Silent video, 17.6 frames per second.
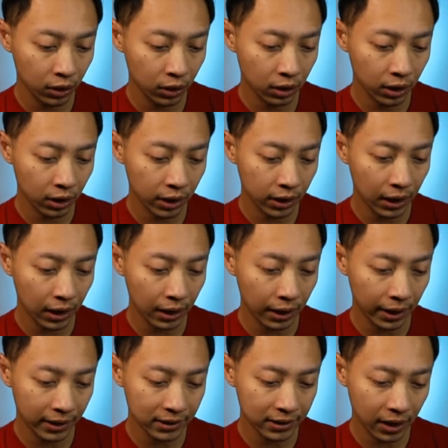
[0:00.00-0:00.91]
click the
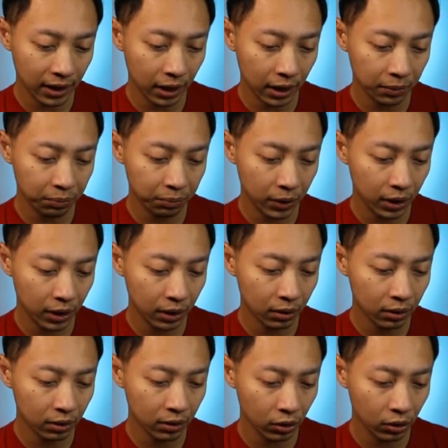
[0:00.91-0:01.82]
landscape
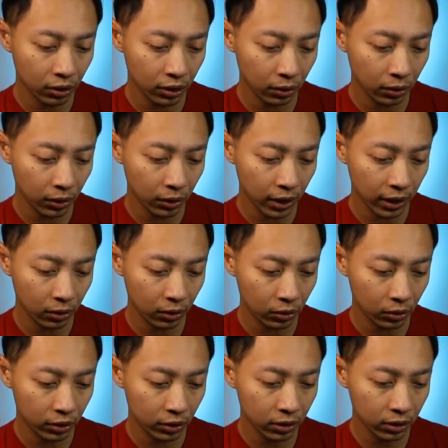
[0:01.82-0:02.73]
here on the right
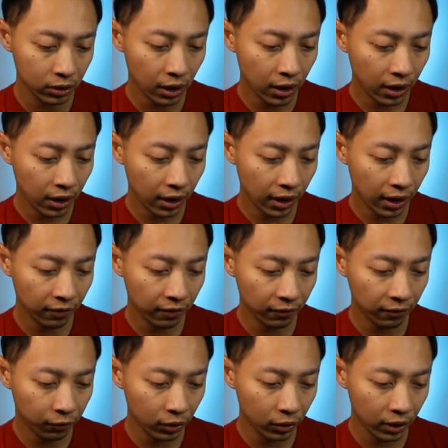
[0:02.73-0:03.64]
corner, and for that